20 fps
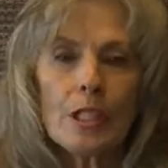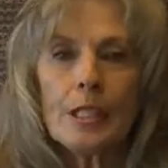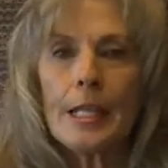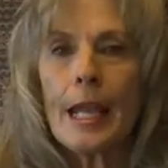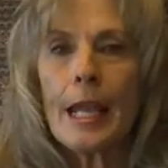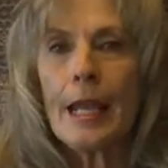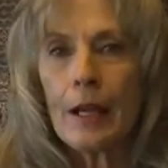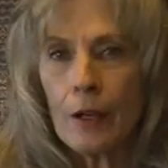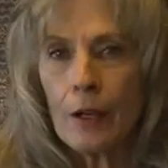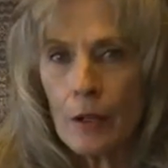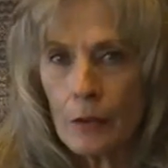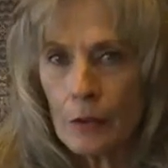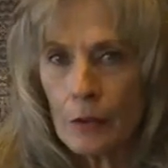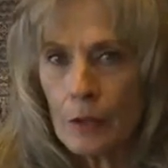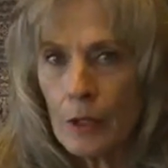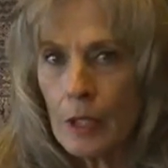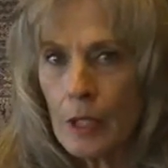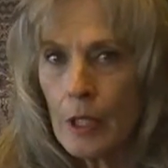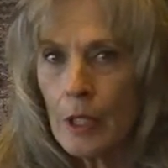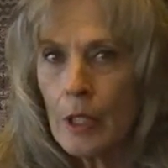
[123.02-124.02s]
down,
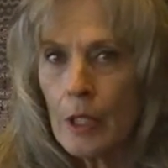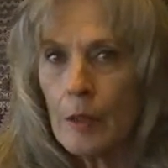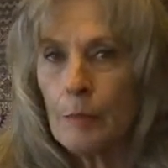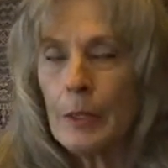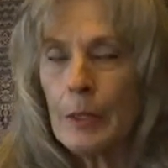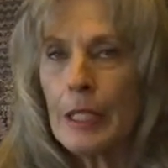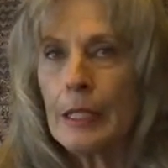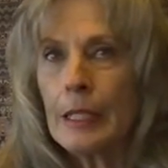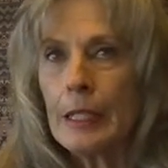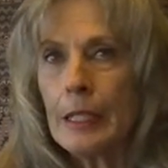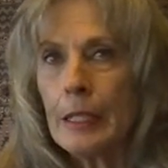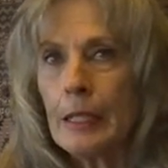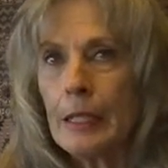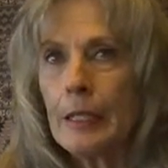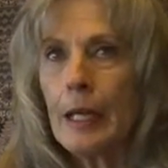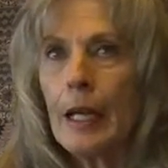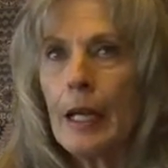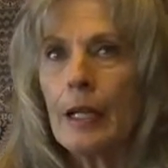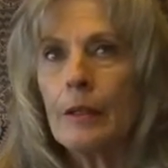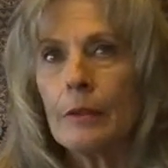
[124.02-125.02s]
meaning
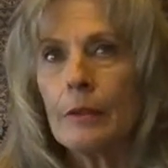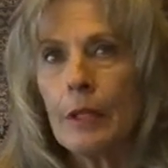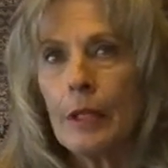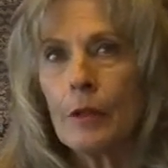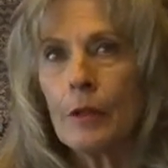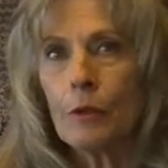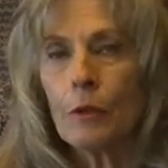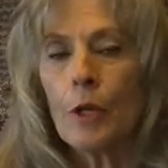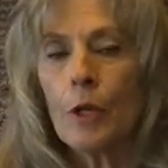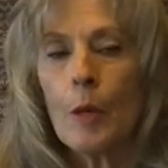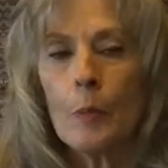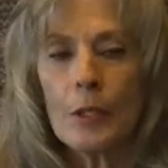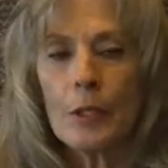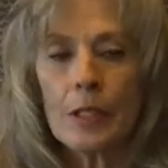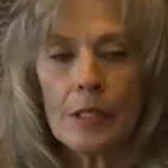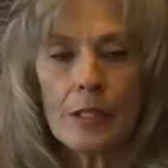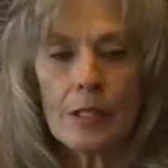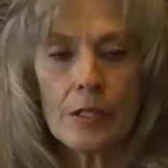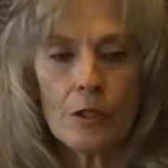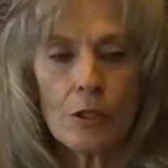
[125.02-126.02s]
that they grew up with
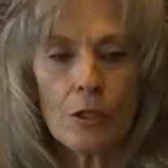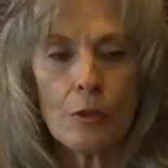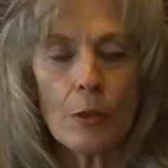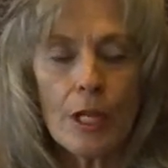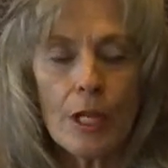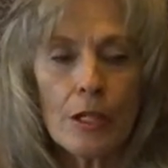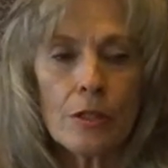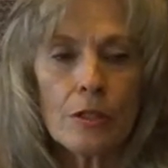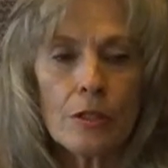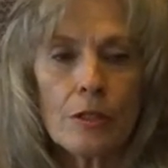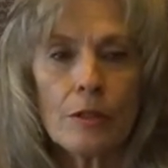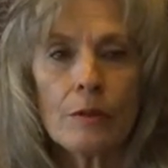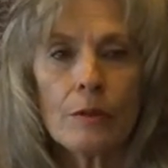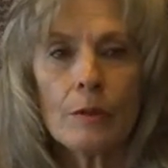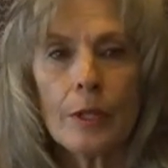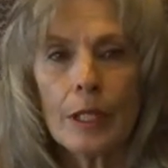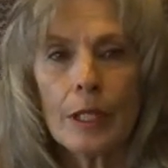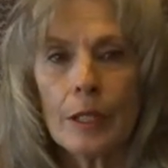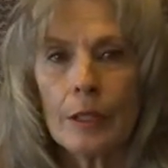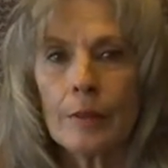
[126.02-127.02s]
a situation
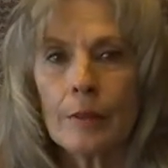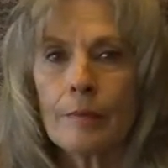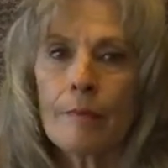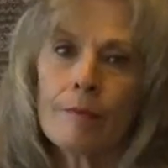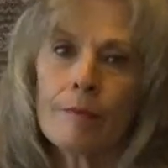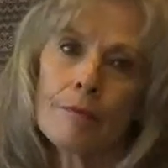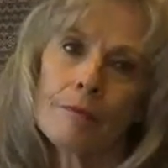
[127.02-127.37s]
where